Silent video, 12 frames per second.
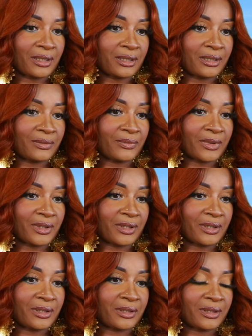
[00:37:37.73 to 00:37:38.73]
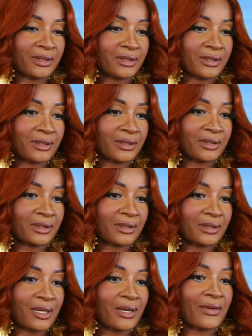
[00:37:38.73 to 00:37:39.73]
This was,
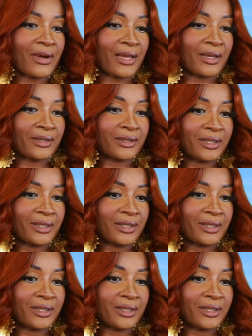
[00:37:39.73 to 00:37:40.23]
okay.